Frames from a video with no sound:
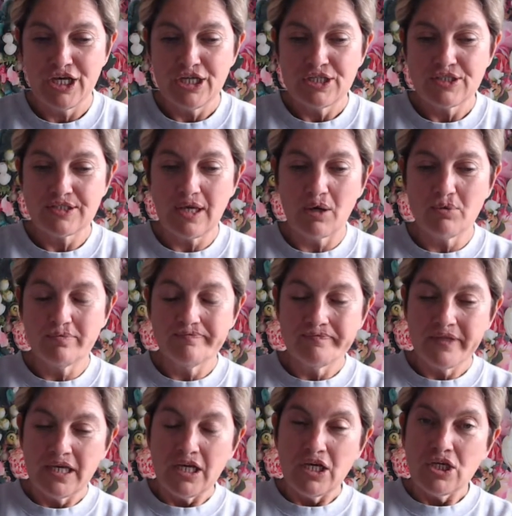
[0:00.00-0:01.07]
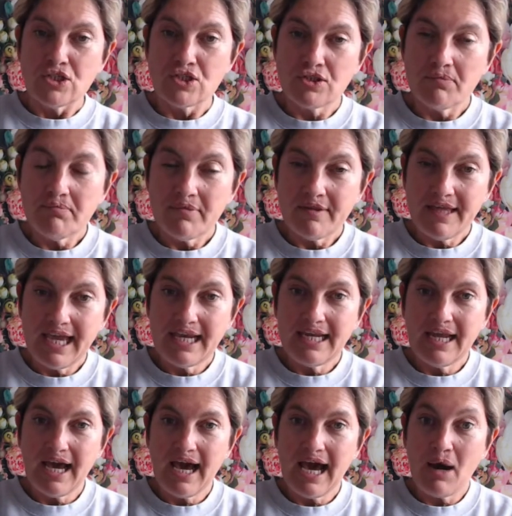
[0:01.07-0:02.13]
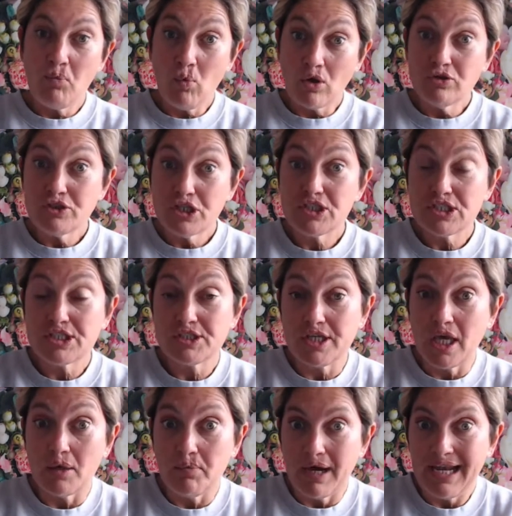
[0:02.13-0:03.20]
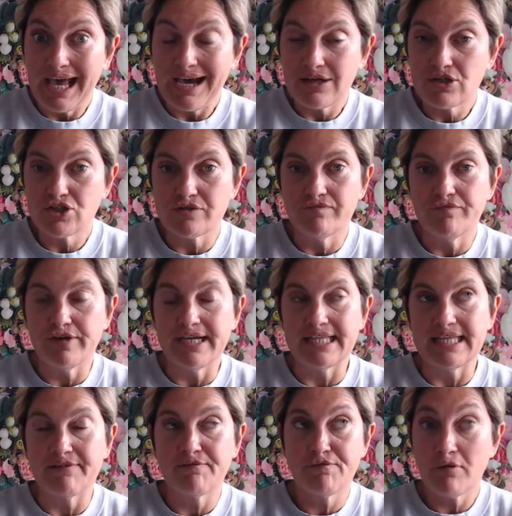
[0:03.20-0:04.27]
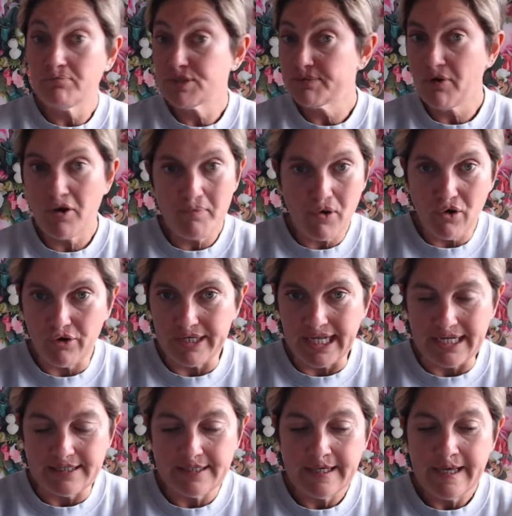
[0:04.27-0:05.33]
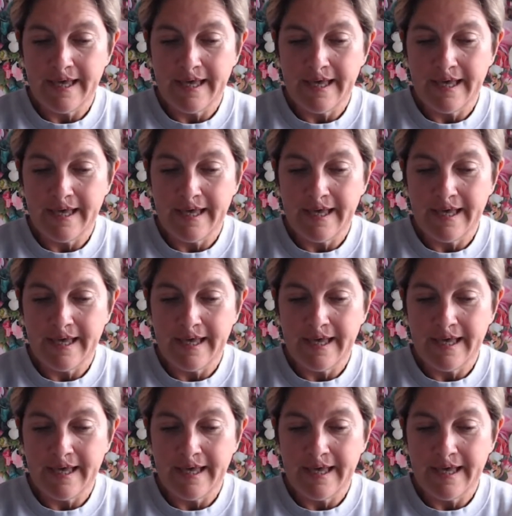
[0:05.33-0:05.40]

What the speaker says: So something I want you to do, an action really from tomorrow morning,